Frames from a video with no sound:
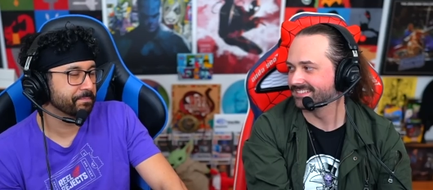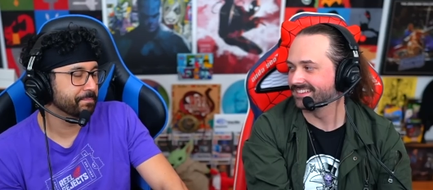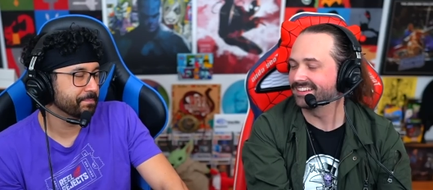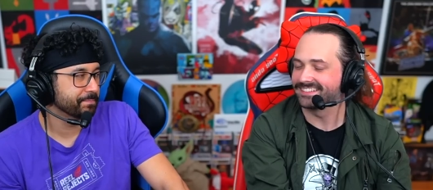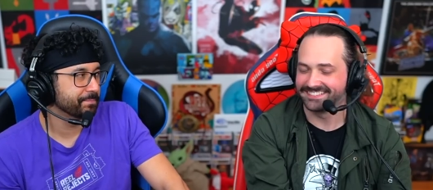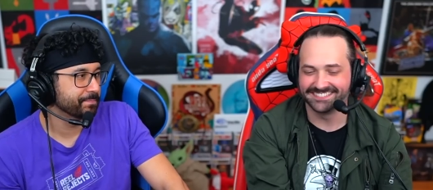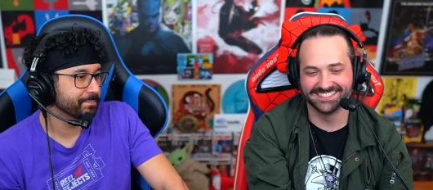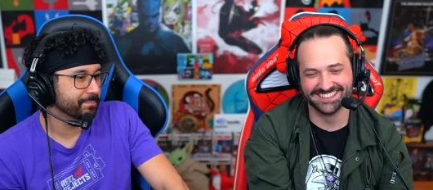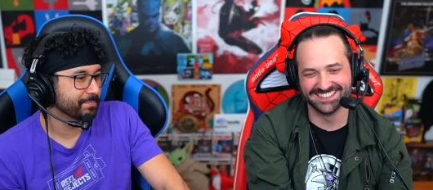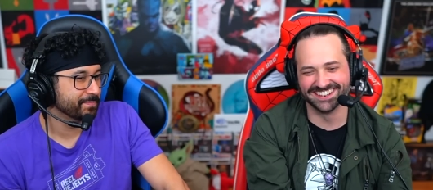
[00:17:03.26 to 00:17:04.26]

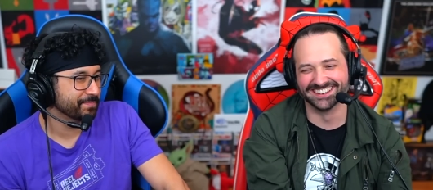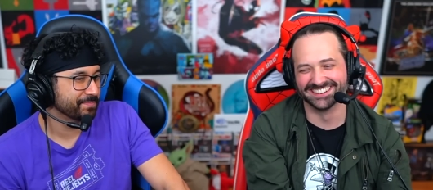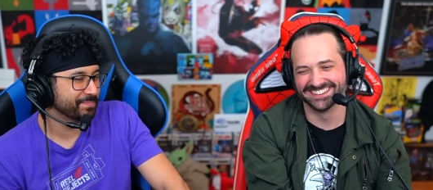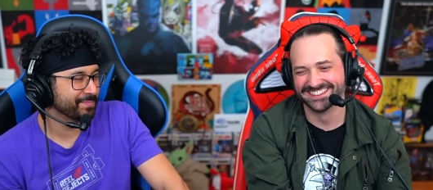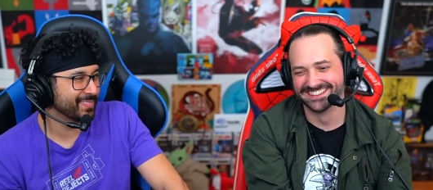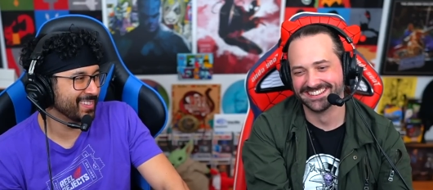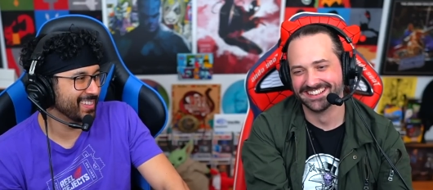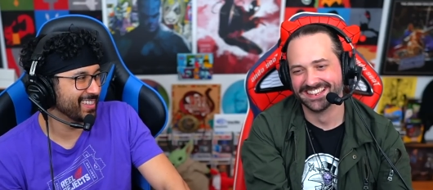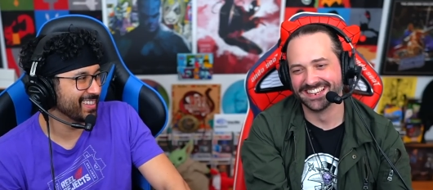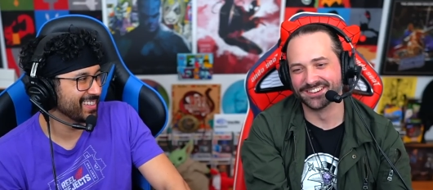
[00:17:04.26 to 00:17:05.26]
Speaker 1: Yeah, sure.
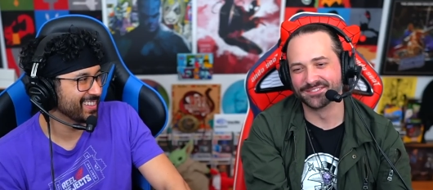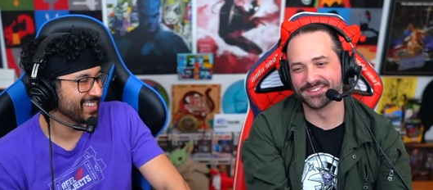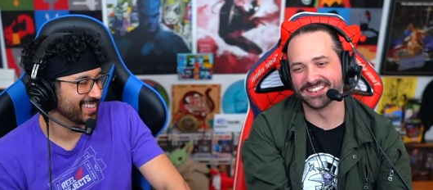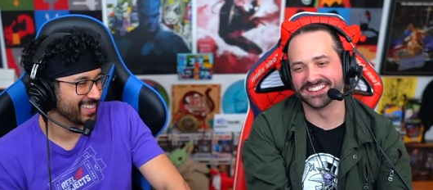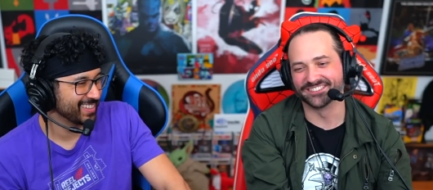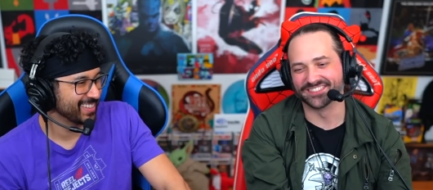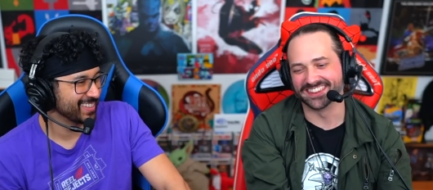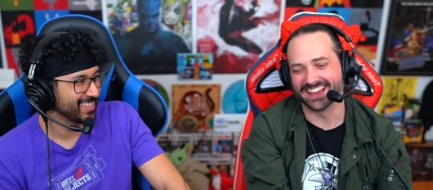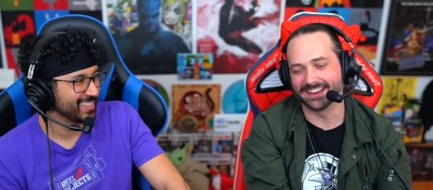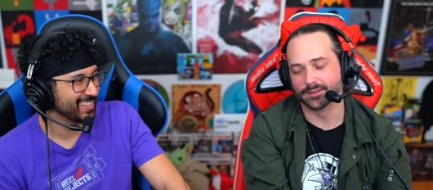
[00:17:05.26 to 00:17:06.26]
it'll be, it'll be
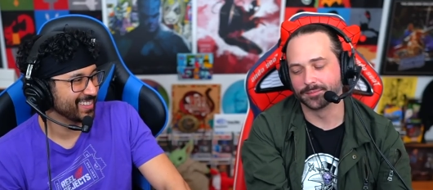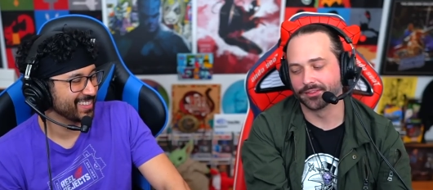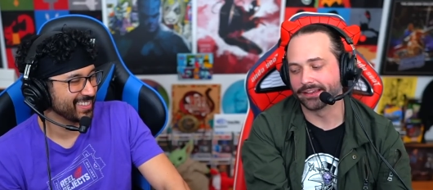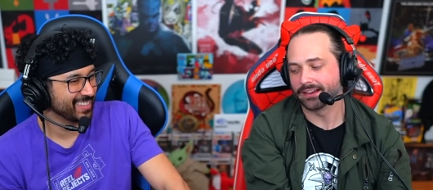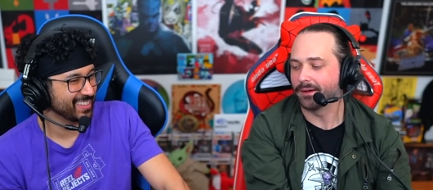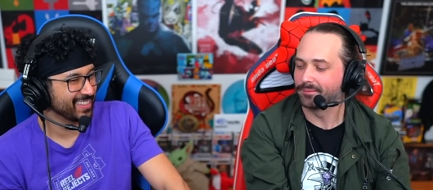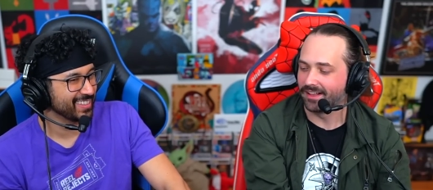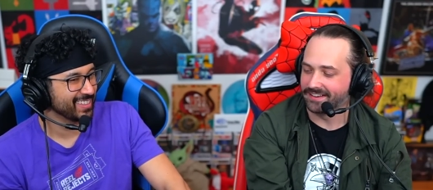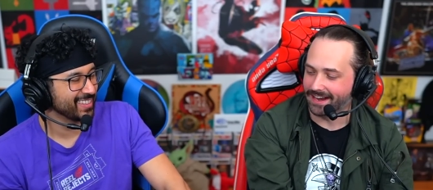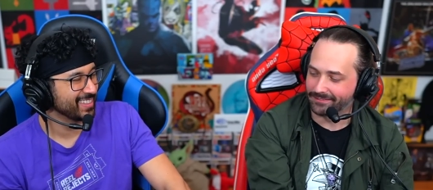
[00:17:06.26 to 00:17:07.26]
that. It'll be like, I'm
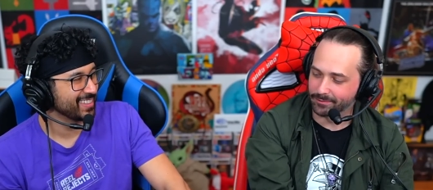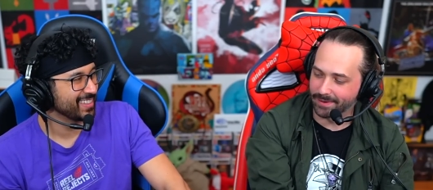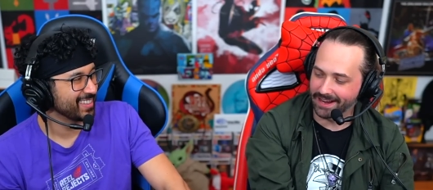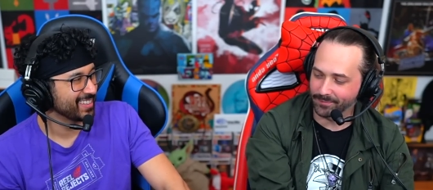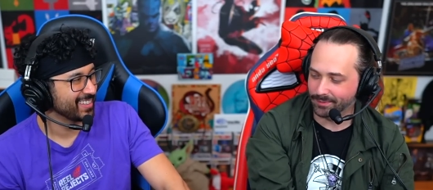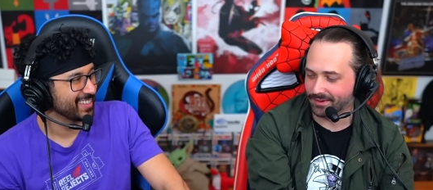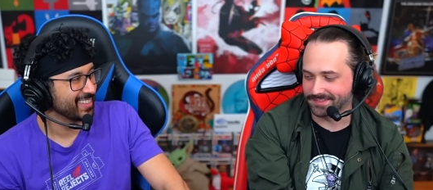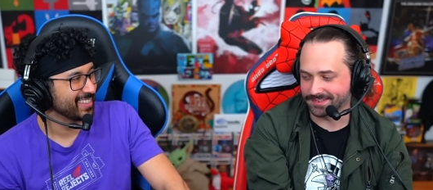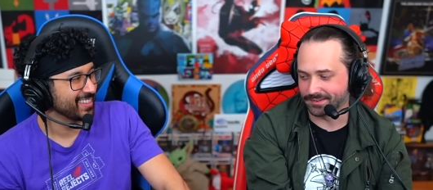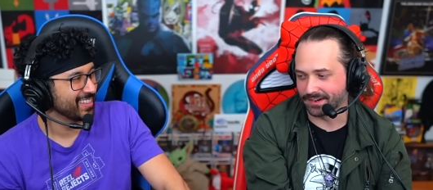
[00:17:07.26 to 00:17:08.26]
glad to have her back, but
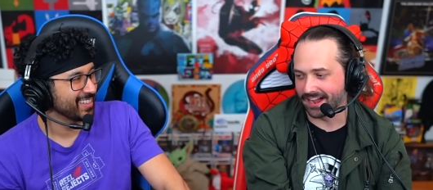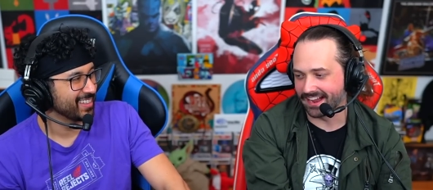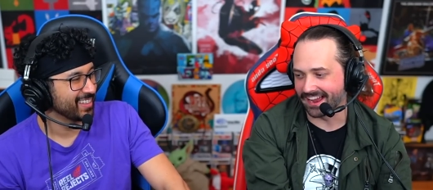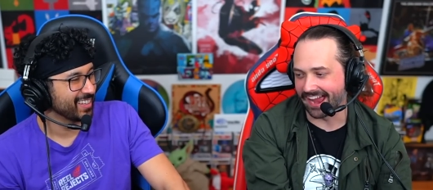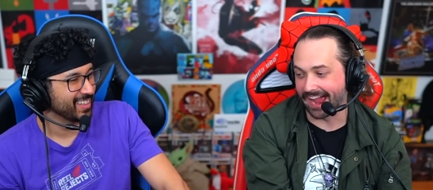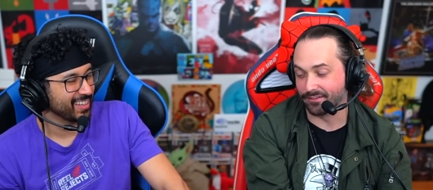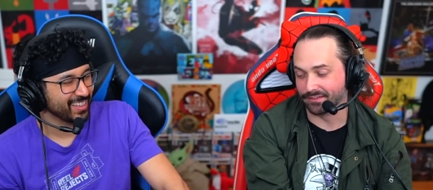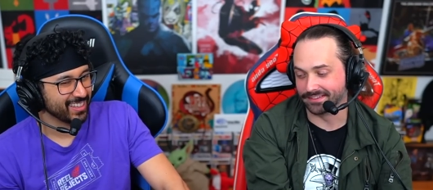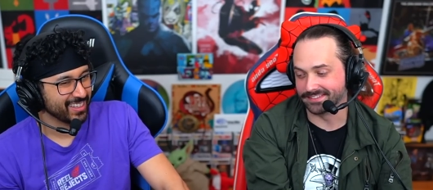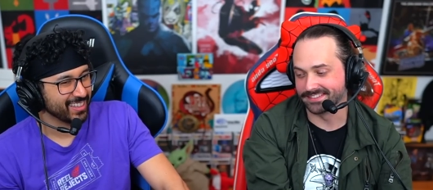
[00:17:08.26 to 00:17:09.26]
also I
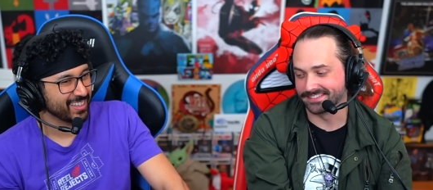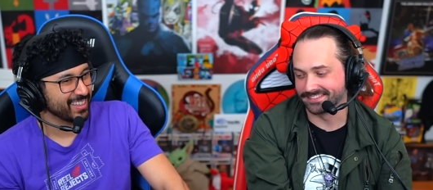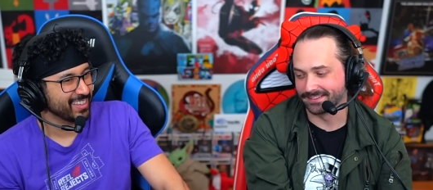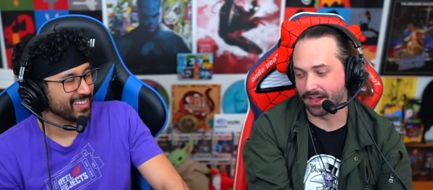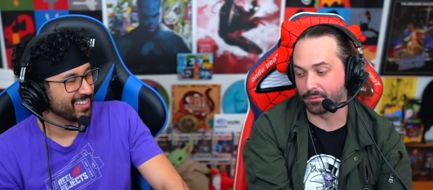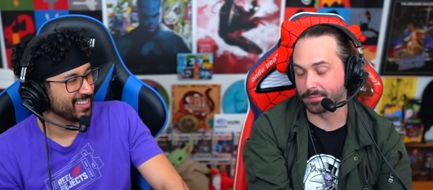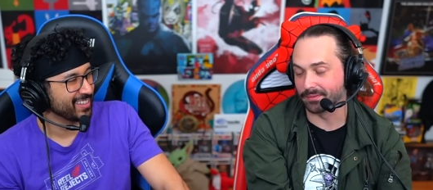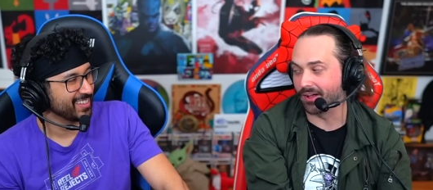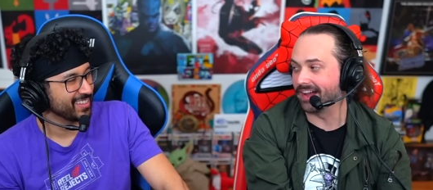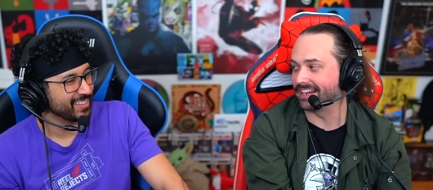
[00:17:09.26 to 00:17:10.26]
haven't. I would
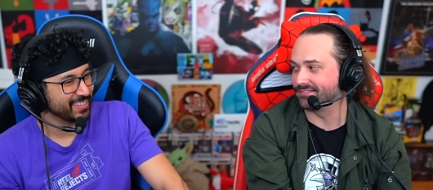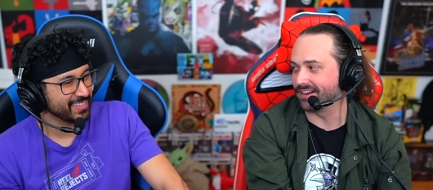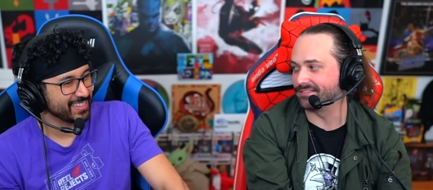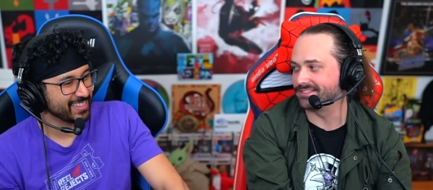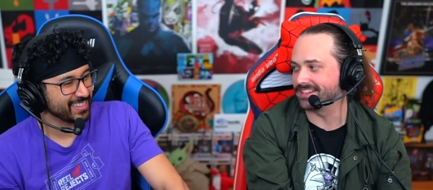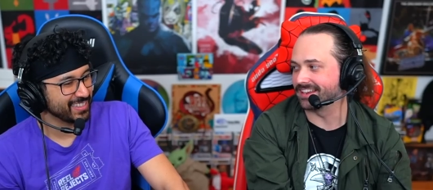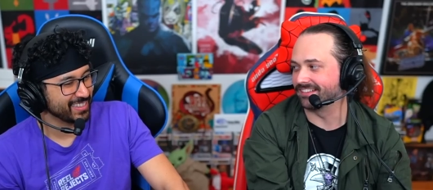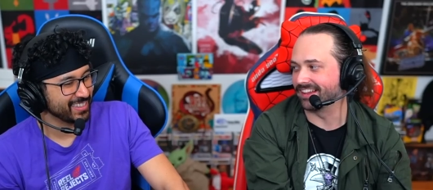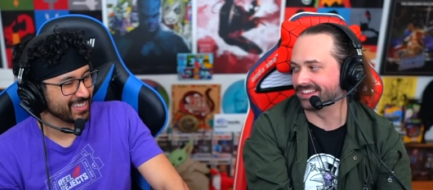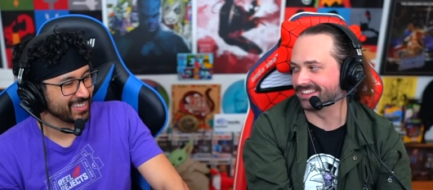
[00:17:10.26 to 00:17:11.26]
be lying if I've said
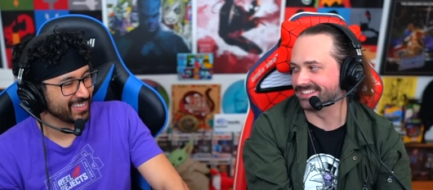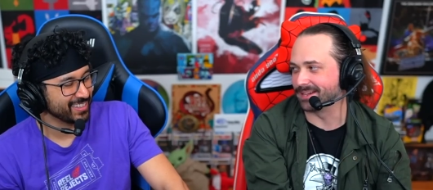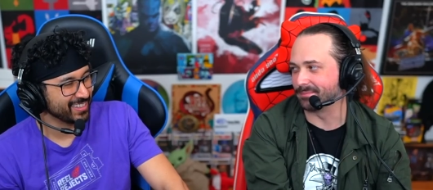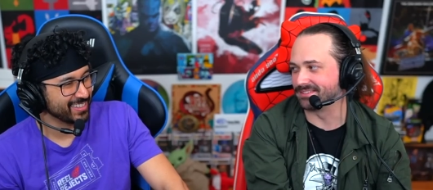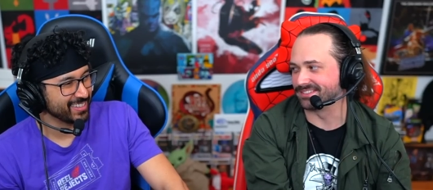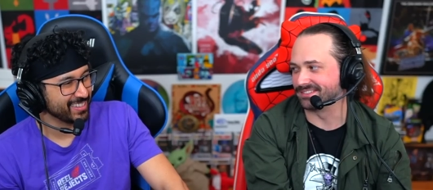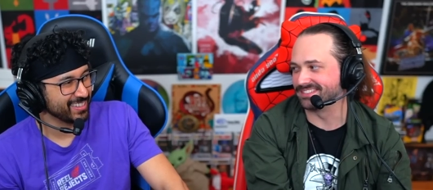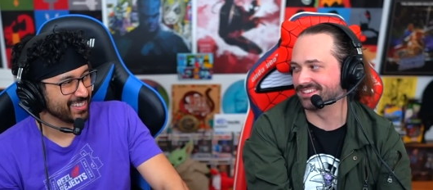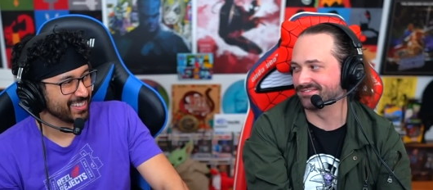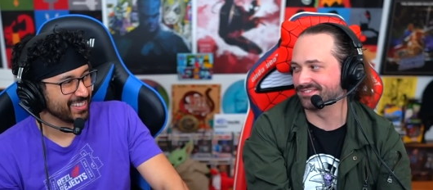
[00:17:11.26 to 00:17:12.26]
like these
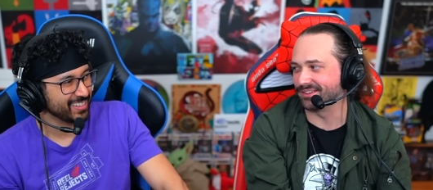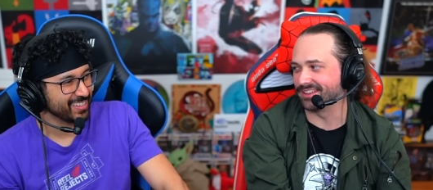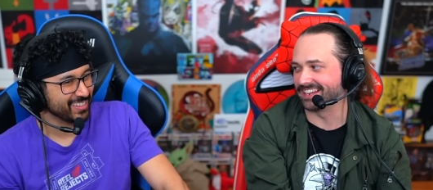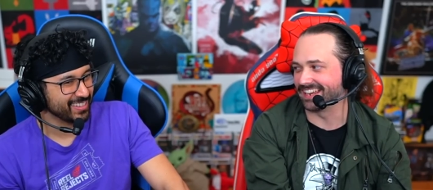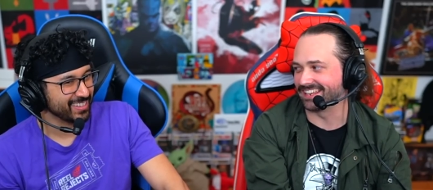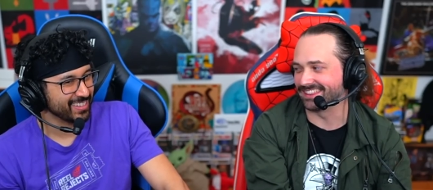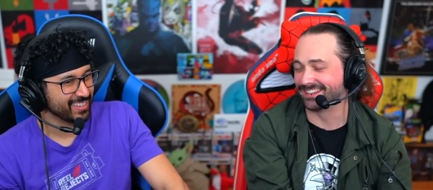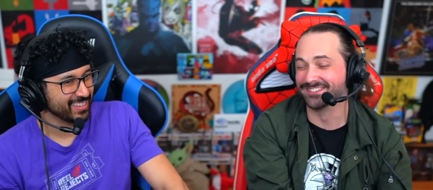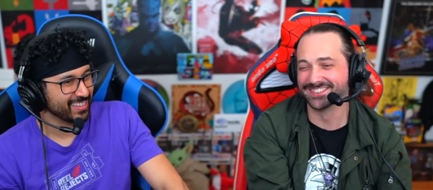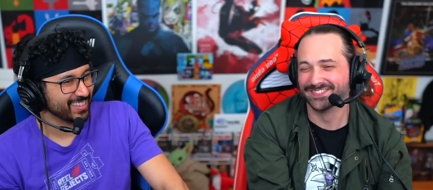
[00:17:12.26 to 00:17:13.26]
episodes have felt like
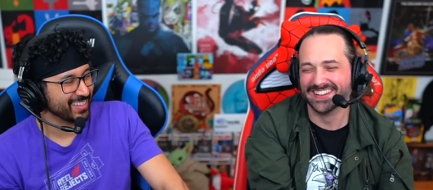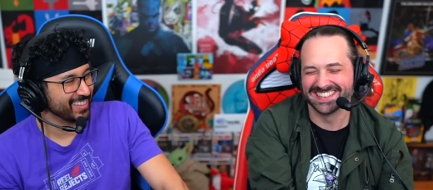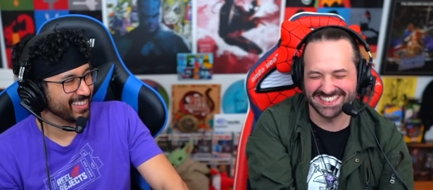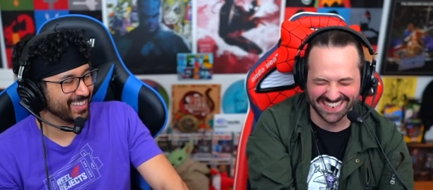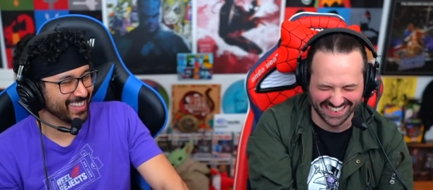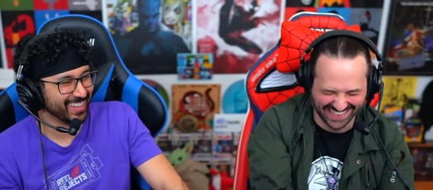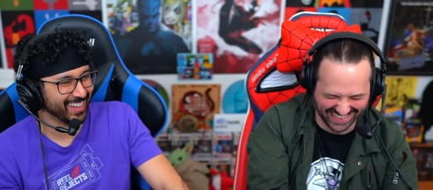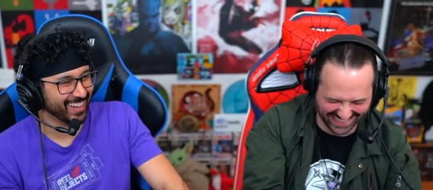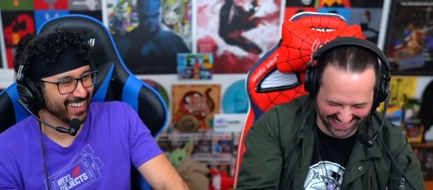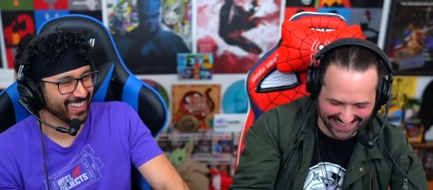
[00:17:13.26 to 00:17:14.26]
anything was missing.
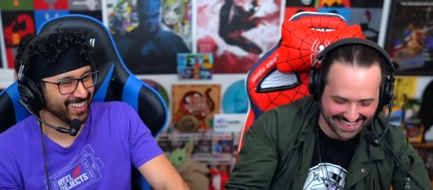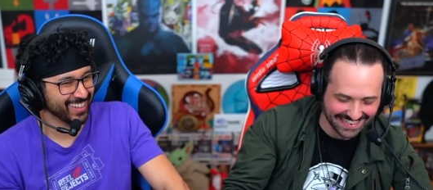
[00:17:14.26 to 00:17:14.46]
yeah,